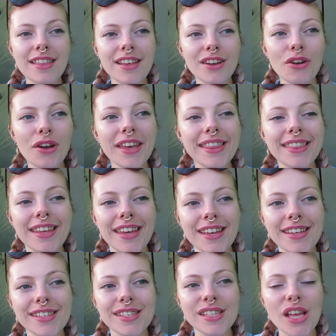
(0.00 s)
The annoying thing
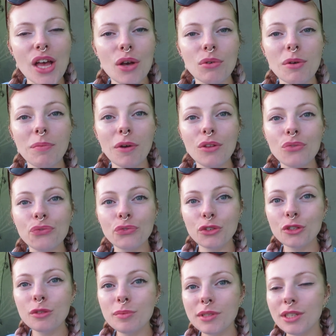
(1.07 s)
is, we're both
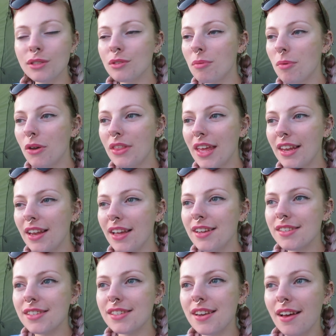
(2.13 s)
full because we both had
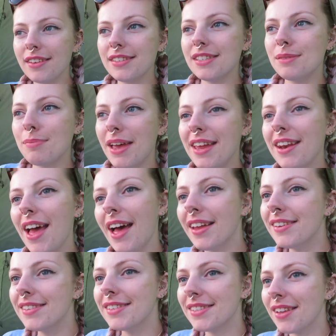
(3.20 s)
like starters, main
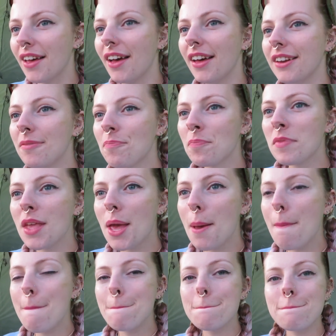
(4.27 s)
and dessert.
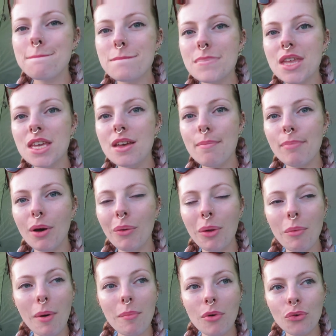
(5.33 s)
But we
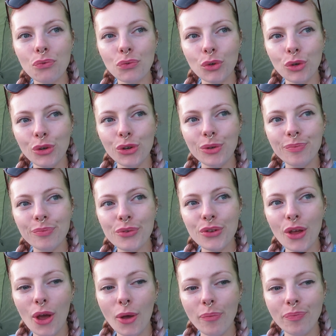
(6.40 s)
want more food,
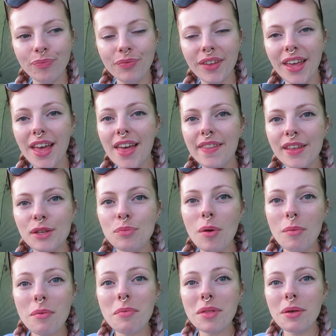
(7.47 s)
so that's
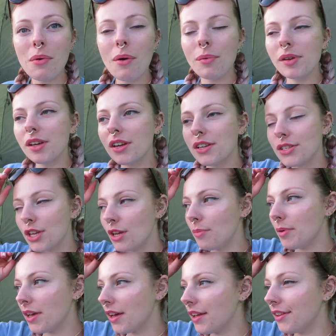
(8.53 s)
probably what we're gonna do
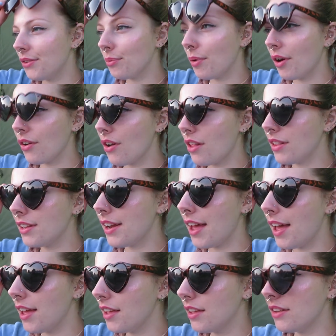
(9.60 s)
because we're on
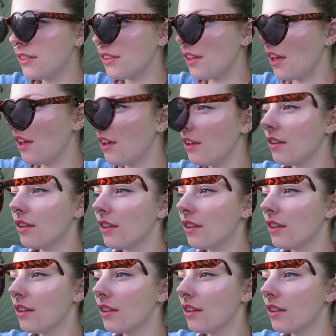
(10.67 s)
holiday, so